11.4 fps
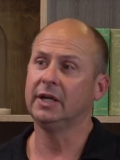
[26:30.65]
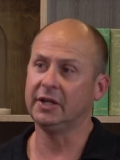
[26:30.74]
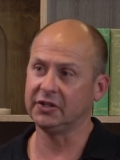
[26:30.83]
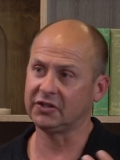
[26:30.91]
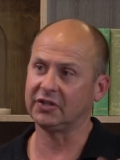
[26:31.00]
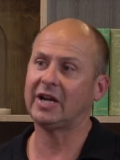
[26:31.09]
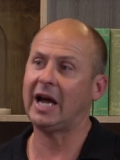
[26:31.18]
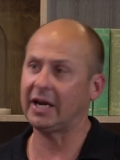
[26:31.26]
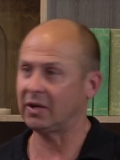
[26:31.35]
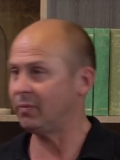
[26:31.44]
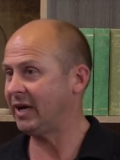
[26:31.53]
It is the
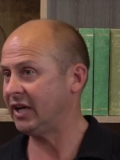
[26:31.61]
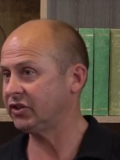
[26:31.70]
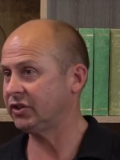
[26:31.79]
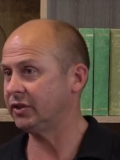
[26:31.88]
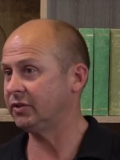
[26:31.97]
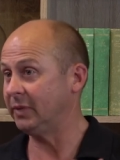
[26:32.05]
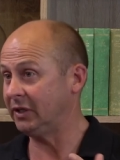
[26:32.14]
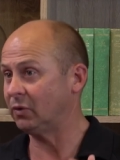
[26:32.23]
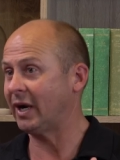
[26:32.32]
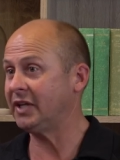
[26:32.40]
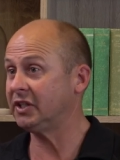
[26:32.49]
target pasture to be
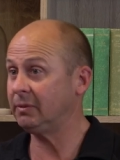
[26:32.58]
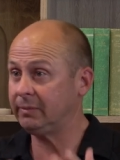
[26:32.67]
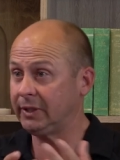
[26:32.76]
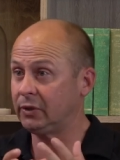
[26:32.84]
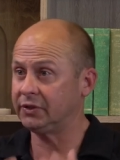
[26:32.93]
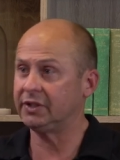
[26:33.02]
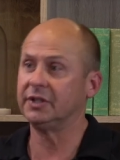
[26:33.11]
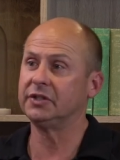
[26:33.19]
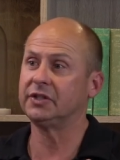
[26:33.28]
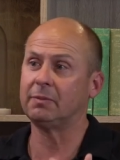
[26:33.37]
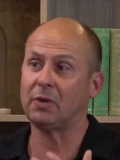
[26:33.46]
grazing because it
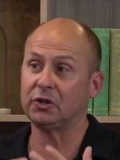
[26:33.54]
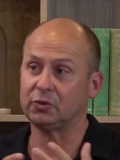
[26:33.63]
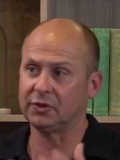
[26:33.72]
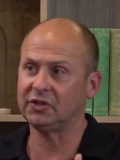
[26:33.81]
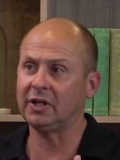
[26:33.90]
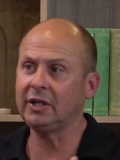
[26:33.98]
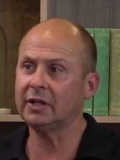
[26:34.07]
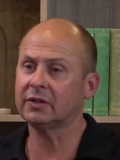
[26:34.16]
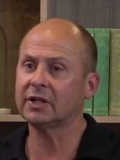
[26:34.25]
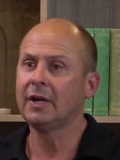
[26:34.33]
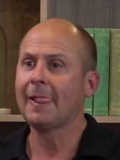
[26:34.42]
is the most
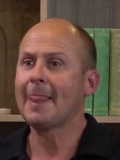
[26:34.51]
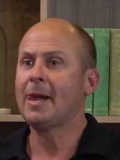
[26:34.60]
resilient.